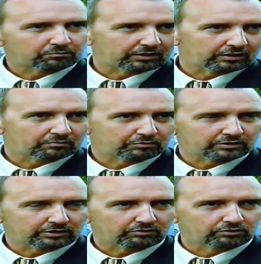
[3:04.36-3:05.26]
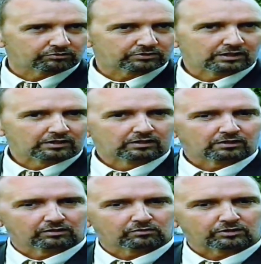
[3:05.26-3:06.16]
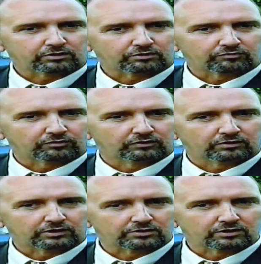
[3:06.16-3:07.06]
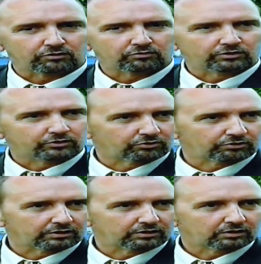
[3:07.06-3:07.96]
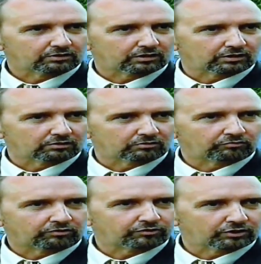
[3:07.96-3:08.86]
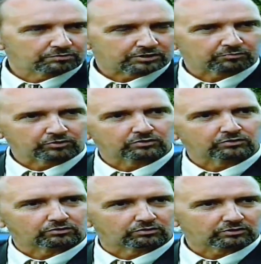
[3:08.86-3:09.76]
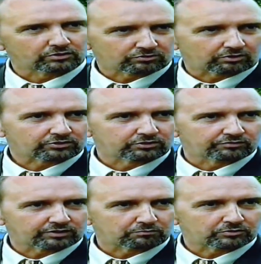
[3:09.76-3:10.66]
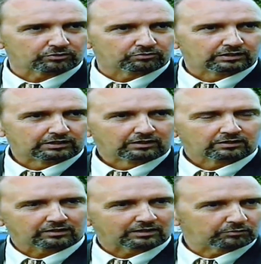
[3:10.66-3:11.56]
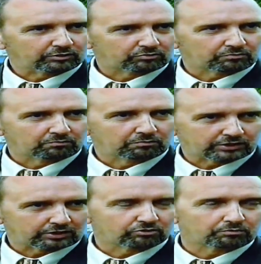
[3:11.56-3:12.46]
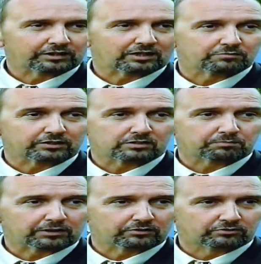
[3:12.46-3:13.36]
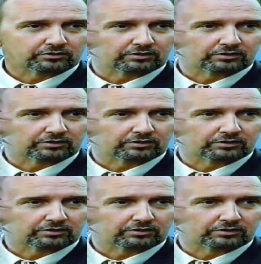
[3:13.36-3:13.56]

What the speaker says: by other materials, and quite often it's only during refurbishment or construction of some sort that material becomes exposed.